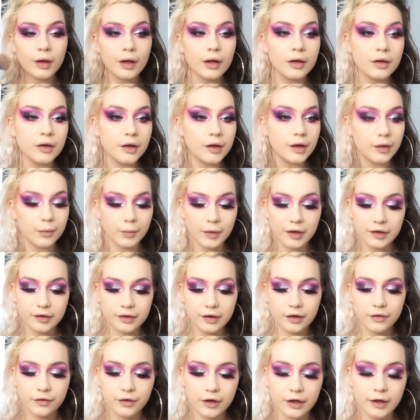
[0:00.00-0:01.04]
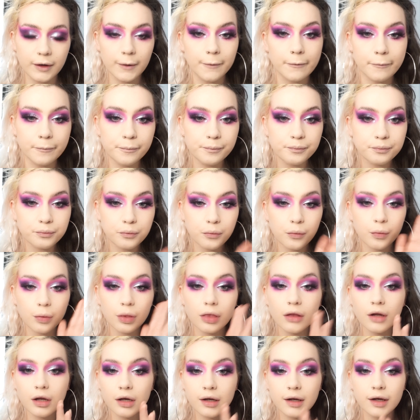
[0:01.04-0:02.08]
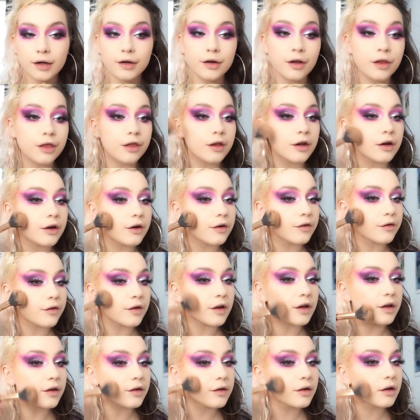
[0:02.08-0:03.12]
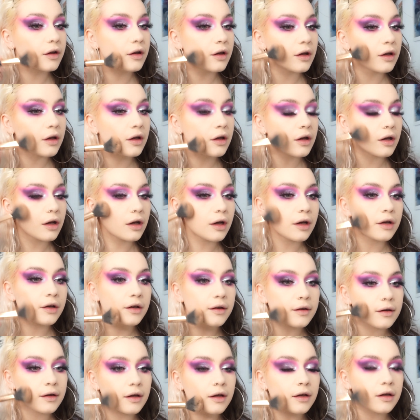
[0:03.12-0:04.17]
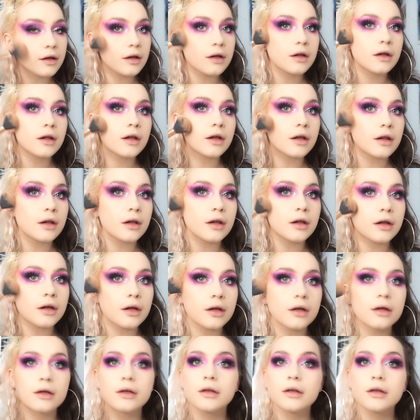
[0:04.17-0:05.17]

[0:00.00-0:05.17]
And to give myself like a kind of thinner face, I just like to lightly